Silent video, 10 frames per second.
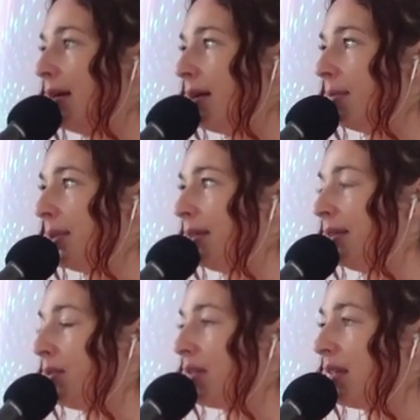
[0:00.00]
up
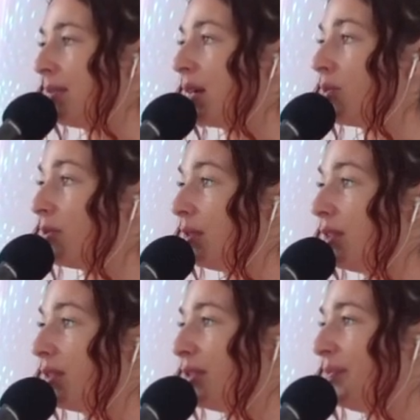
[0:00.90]
within my own
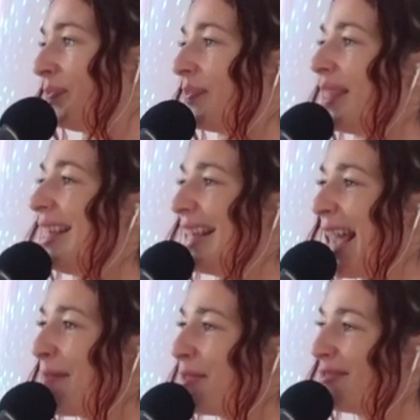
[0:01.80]
little
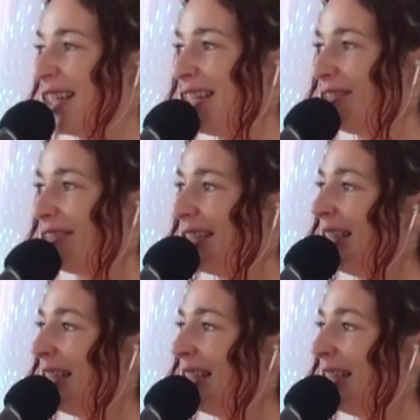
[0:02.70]
game of life?